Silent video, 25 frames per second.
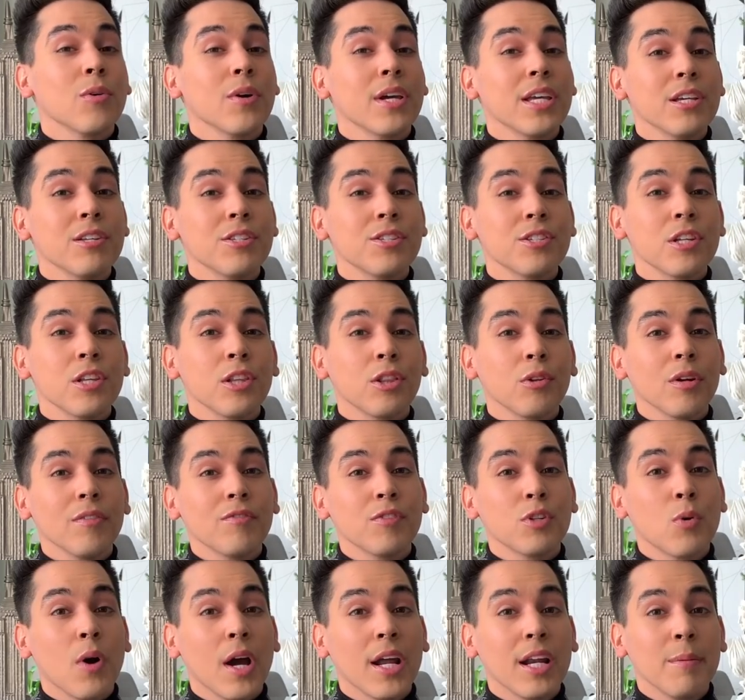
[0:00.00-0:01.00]
I used to thrift
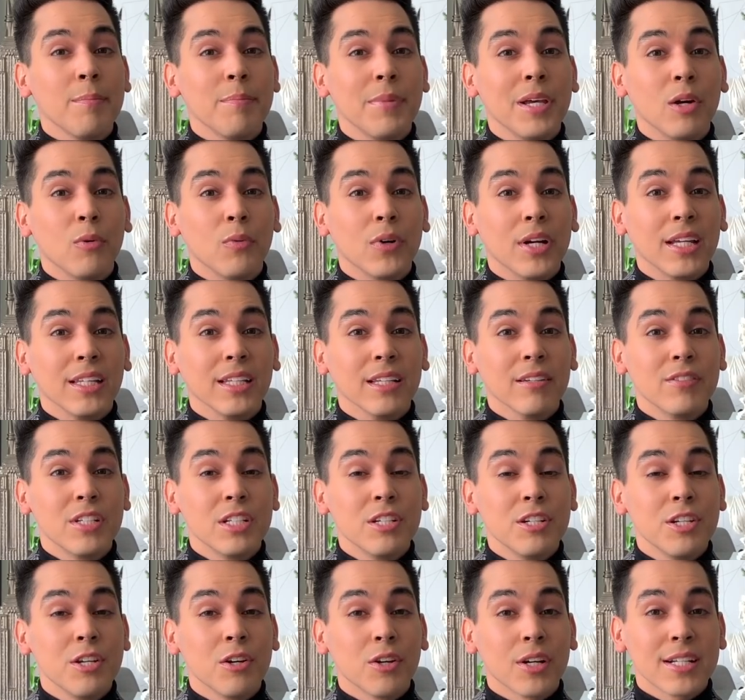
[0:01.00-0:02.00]
quite a bit when I lived
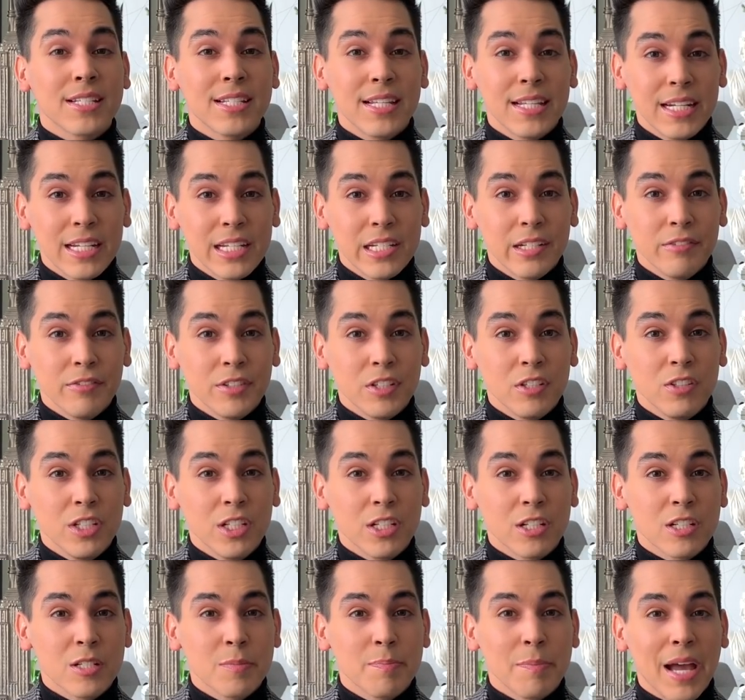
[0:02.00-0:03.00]
in New York City a few
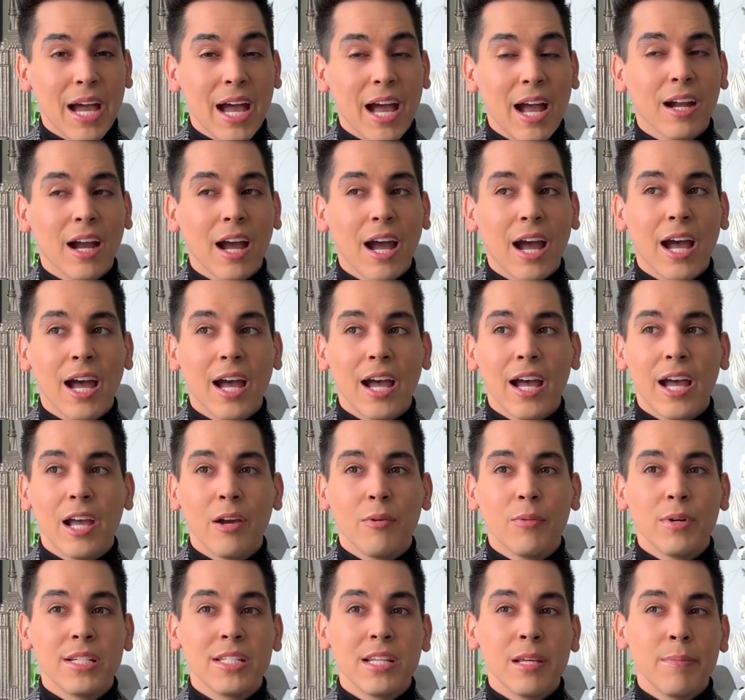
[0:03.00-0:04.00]
years back. I
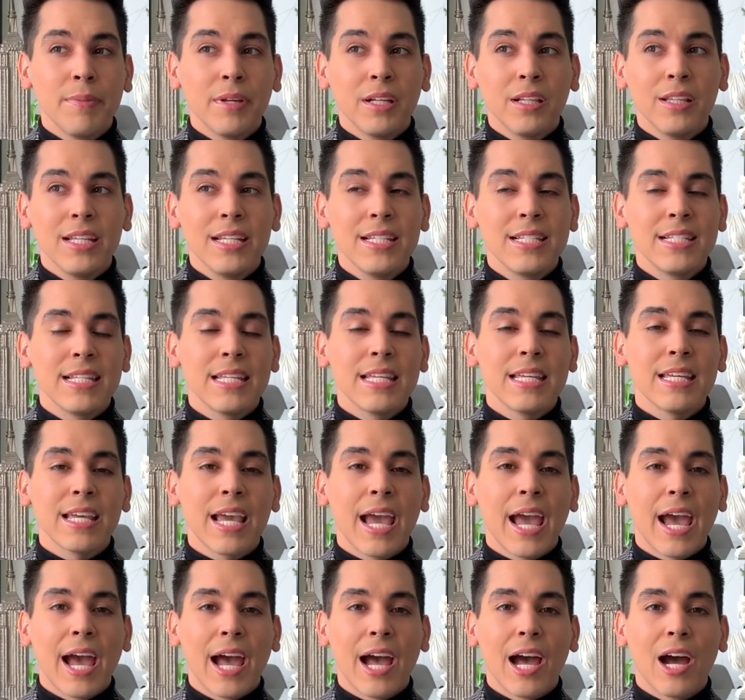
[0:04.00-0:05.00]
would typically seek
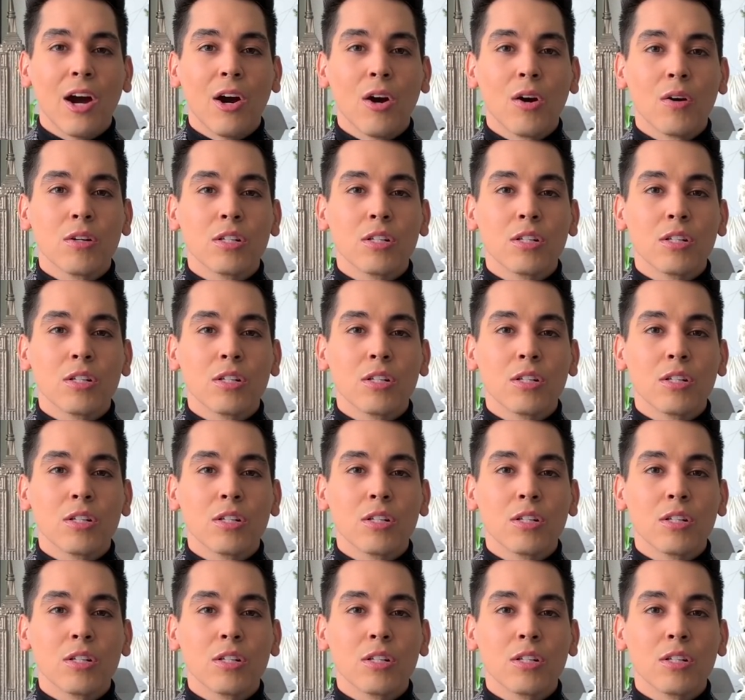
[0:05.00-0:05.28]
out